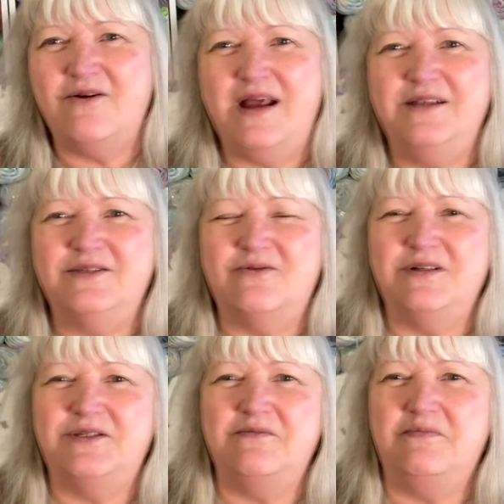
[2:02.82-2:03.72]
and it's
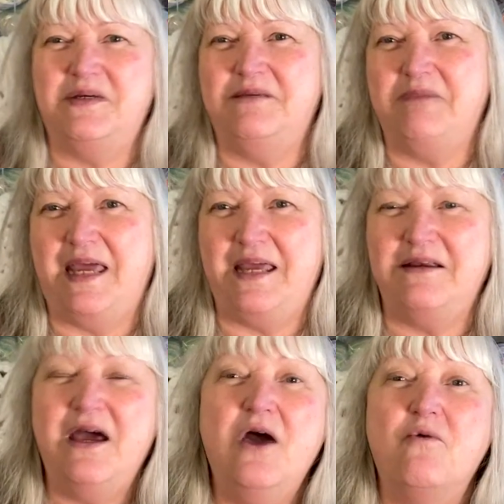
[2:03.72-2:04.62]
going to be
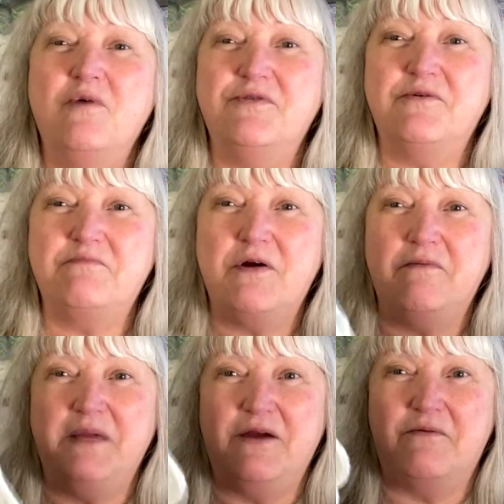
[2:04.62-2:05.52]
made with the
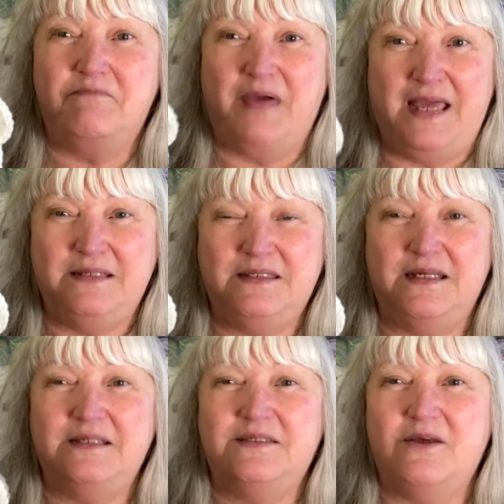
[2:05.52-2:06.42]
Premier
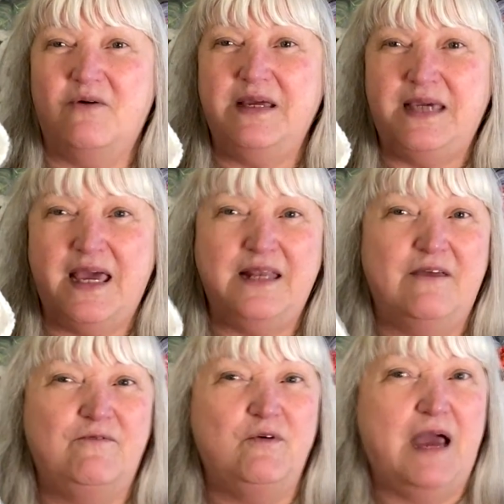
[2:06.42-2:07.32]
Basics. So again,
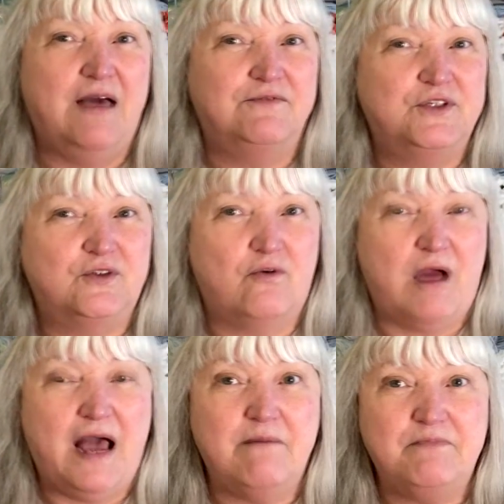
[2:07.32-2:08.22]
if you have
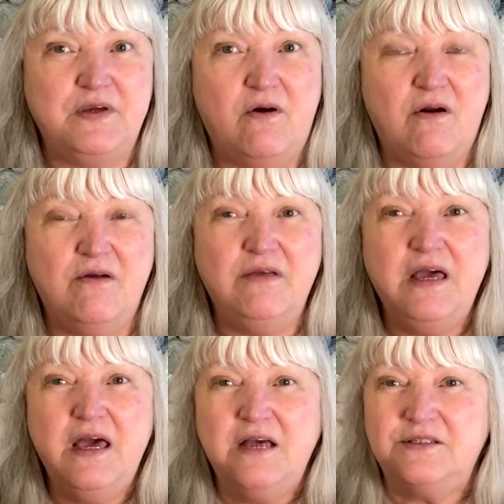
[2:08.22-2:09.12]
scrap yarn,
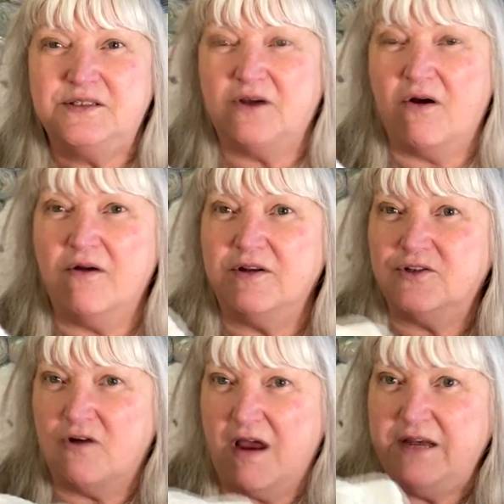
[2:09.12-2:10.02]
start
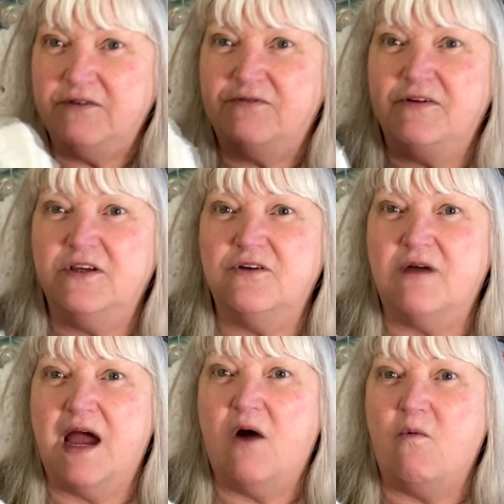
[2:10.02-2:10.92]
trying to figure
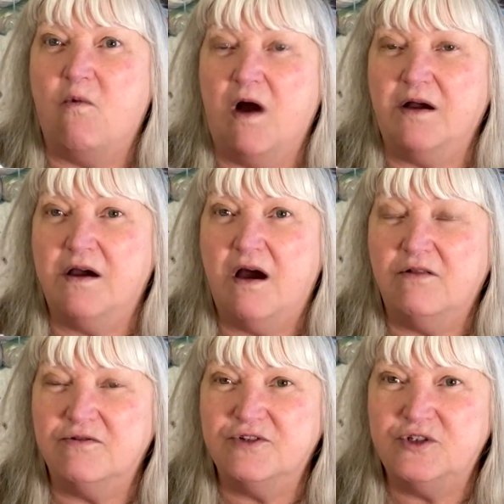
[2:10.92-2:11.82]
out what
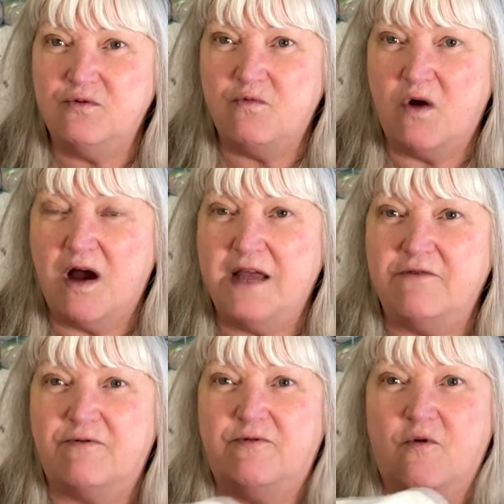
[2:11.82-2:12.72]
colors you
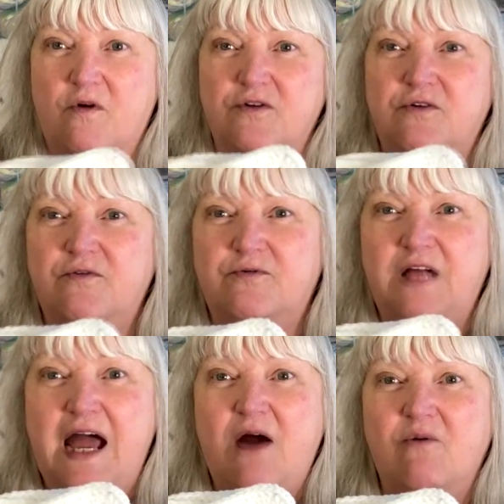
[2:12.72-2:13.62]
want for your
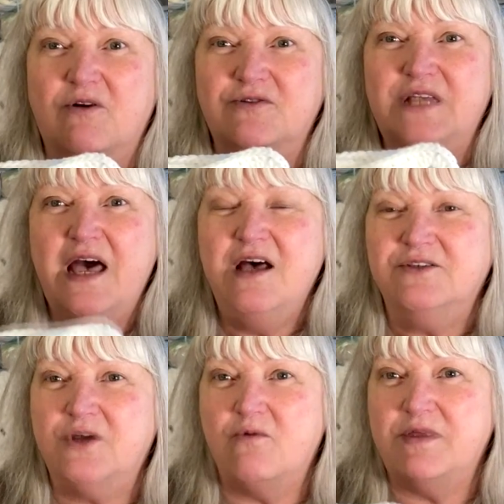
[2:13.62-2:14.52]
flowers.
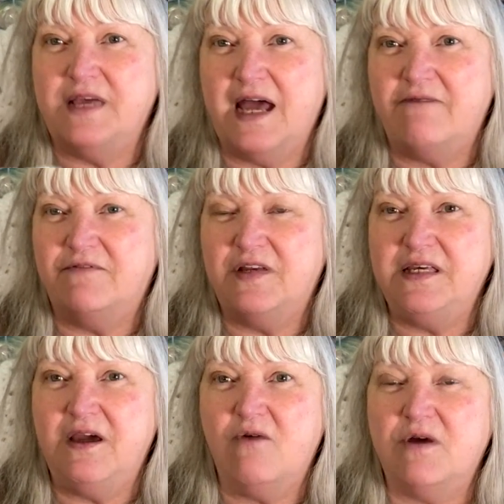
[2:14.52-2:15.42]
So when that
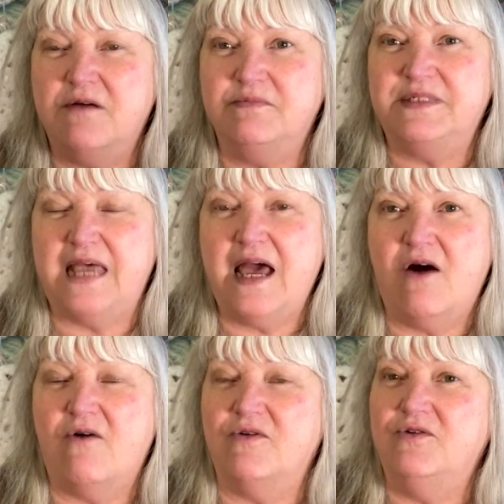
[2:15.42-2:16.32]
video comes
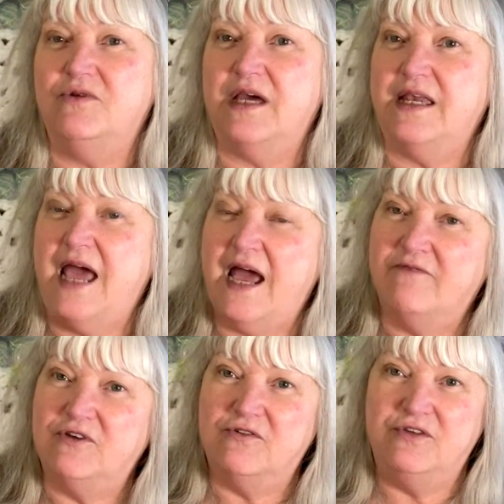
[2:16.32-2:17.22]
out, you can
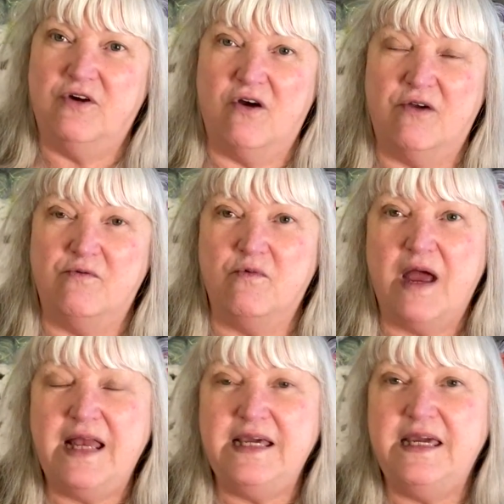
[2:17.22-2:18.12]
have your yarn
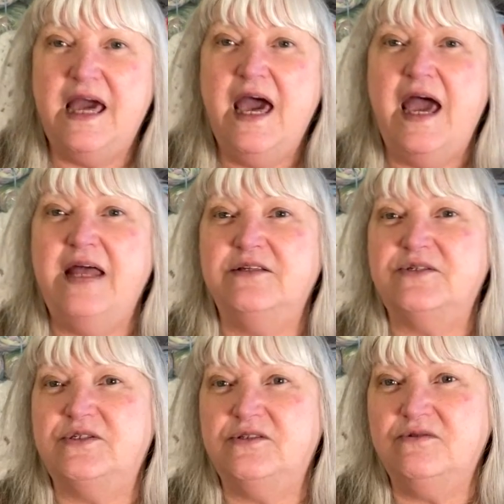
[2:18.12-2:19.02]
ready. And as
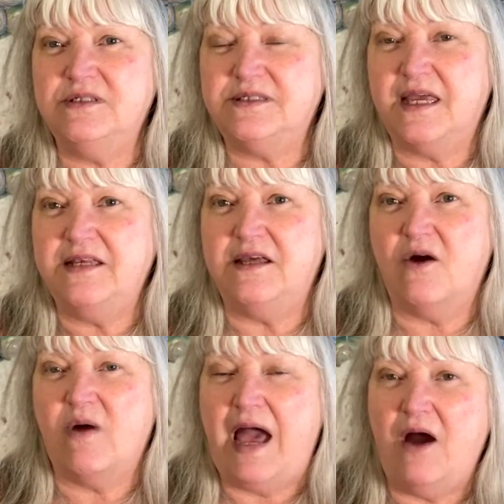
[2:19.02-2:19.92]
soon as I
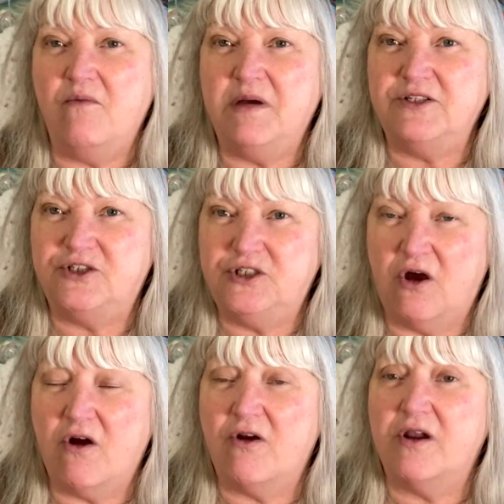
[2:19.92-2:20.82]
know how much
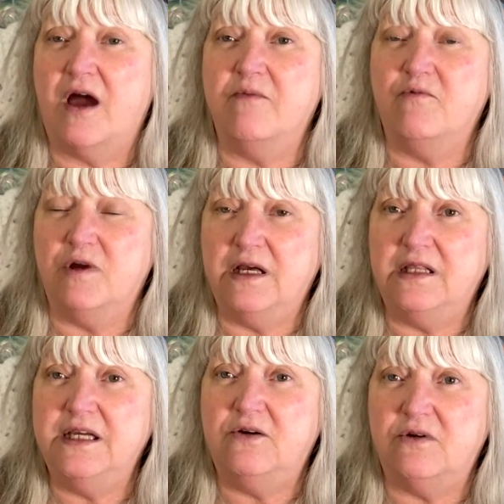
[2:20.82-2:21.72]
yarn I'm
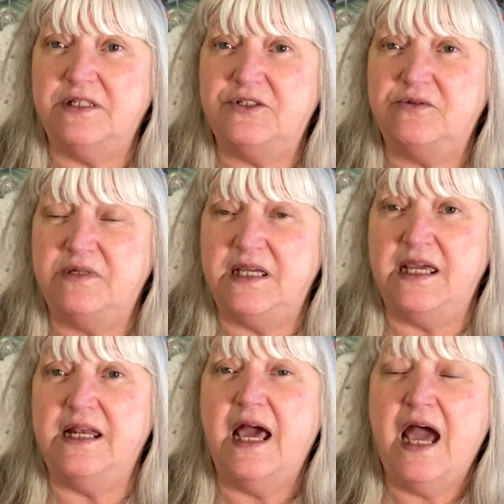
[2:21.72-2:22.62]
really going to
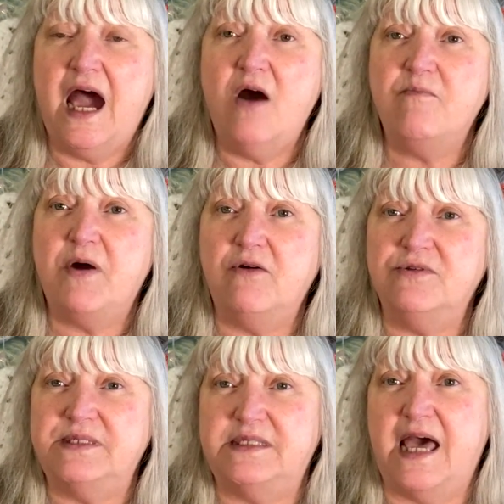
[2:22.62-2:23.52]
need, I'll
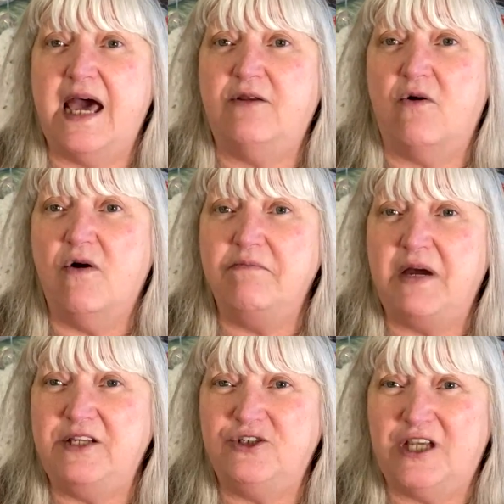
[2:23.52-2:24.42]
post that on
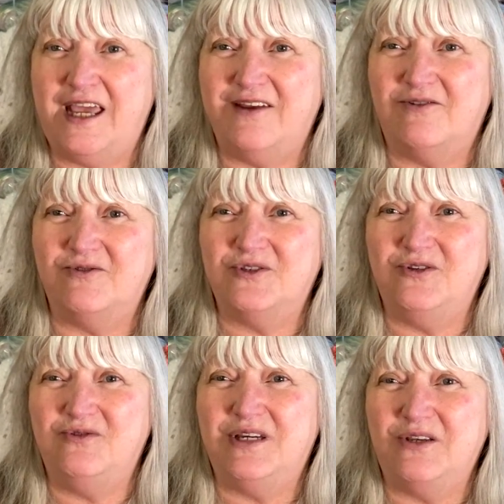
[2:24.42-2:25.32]
my channel so
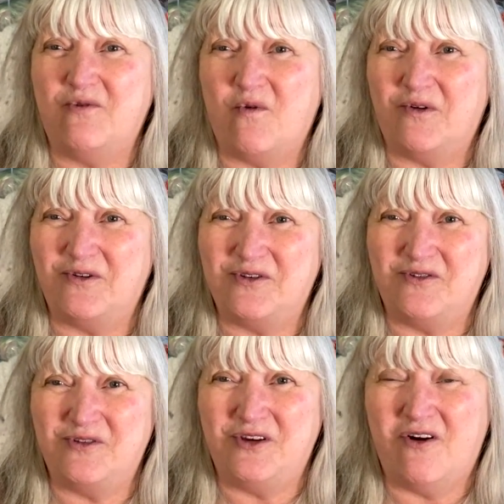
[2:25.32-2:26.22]
you can order
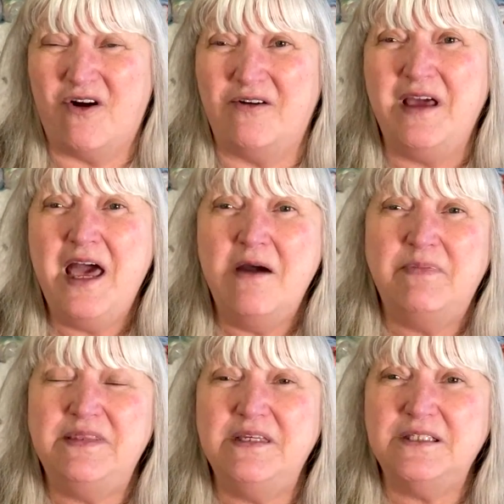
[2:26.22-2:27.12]
your yarn.
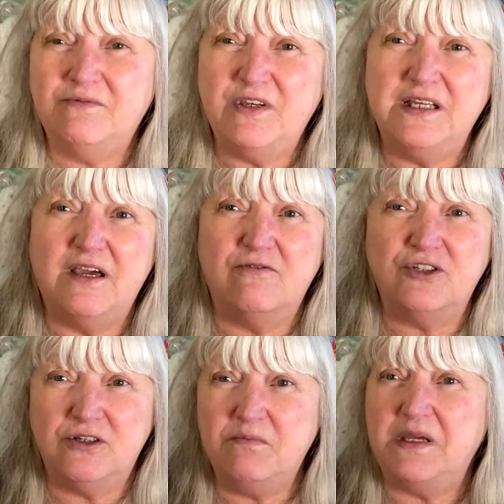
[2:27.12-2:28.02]
But this video
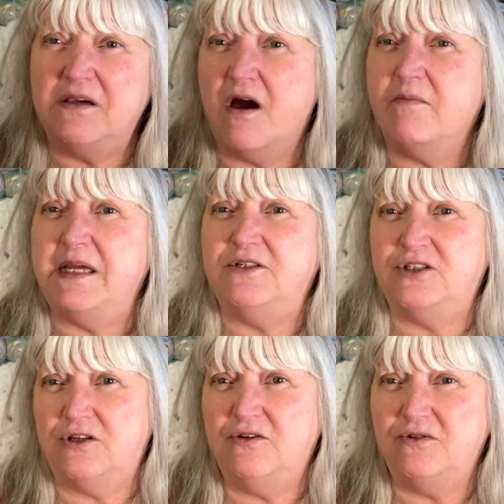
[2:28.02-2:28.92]
should be coming
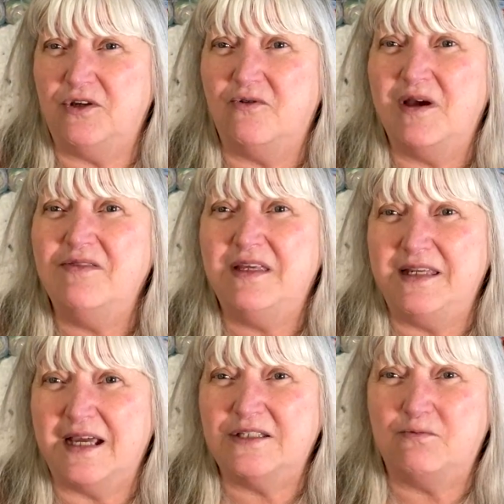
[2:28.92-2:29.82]
to you in the
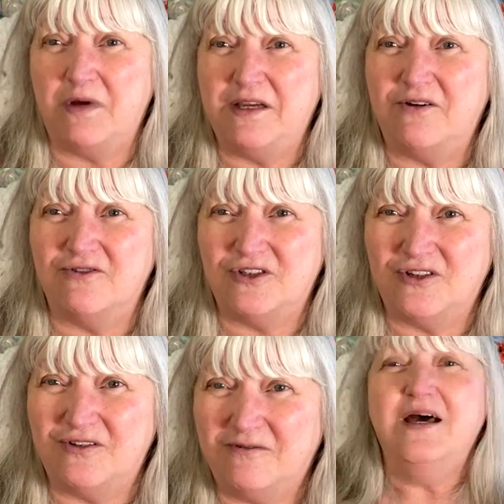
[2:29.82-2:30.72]
next week or
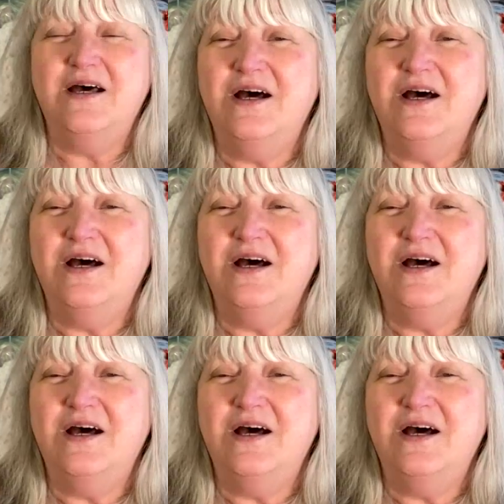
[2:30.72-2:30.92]
2.